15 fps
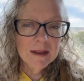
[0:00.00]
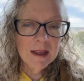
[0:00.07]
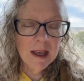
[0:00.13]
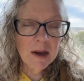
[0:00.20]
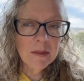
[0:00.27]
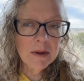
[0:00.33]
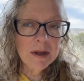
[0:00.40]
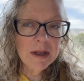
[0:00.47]

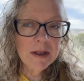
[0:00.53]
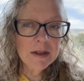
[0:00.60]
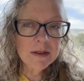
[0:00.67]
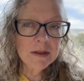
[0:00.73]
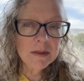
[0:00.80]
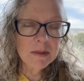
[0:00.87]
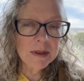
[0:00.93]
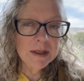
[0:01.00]
How we're here
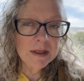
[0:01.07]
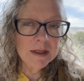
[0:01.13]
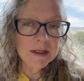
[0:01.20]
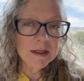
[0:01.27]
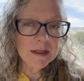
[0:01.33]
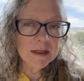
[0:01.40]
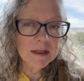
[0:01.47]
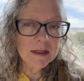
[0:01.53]
to
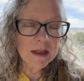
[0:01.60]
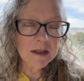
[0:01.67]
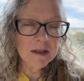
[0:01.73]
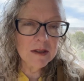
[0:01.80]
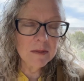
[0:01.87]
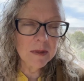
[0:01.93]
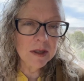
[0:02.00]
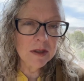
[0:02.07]
witness, not
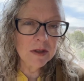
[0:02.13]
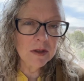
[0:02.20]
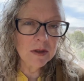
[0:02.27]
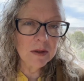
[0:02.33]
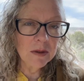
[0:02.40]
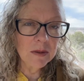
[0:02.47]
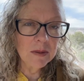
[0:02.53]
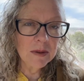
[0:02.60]
so much
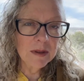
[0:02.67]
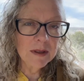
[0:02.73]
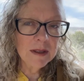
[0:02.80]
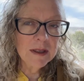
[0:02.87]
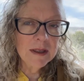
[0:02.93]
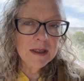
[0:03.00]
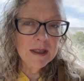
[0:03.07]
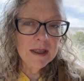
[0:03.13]
do.
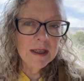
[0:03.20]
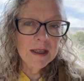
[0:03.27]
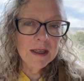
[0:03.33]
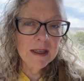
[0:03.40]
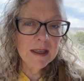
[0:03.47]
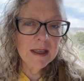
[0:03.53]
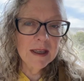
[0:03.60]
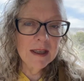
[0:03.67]

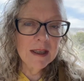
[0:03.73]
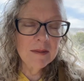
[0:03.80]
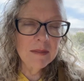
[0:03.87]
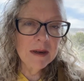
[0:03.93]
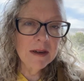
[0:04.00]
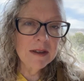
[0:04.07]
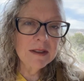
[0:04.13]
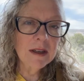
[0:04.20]
And
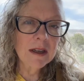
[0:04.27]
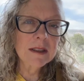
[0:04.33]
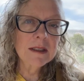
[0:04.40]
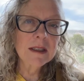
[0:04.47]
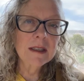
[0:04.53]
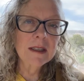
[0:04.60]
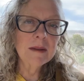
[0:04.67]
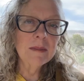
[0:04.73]

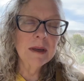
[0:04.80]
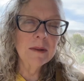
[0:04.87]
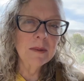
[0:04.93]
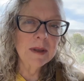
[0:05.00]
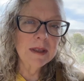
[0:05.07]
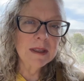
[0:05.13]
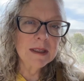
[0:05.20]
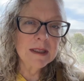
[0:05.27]
paradoxically, by
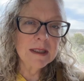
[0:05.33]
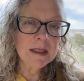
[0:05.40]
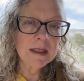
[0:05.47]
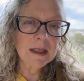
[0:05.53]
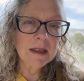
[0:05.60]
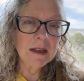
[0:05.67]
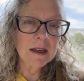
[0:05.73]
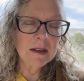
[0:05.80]

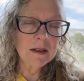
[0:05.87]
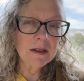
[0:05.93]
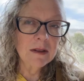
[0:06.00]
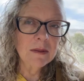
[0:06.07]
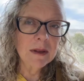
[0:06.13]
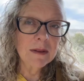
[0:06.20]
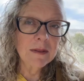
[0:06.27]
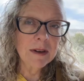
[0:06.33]
witnessing and not
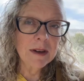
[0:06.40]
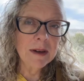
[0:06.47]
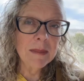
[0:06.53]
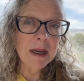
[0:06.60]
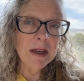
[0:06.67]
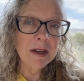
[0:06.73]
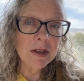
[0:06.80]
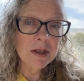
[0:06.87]
doing very
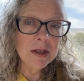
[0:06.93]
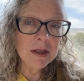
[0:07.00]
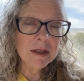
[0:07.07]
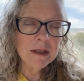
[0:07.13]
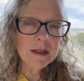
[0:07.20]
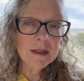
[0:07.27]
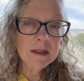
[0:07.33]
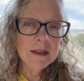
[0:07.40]
much,
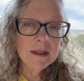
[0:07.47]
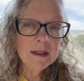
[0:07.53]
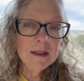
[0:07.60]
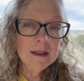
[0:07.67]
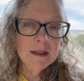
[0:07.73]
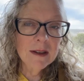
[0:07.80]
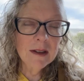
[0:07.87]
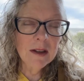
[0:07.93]

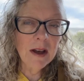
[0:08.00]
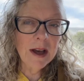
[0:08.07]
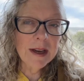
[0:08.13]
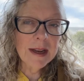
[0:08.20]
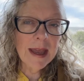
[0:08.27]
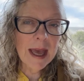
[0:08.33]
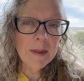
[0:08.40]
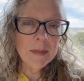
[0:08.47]
a
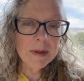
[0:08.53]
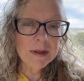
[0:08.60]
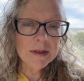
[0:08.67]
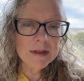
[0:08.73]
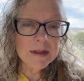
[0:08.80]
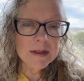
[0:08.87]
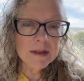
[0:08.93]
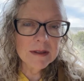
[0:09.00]
lot
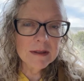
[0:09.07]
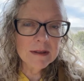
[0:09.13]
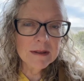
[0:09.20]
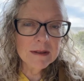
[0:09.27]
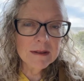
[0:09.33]
happens.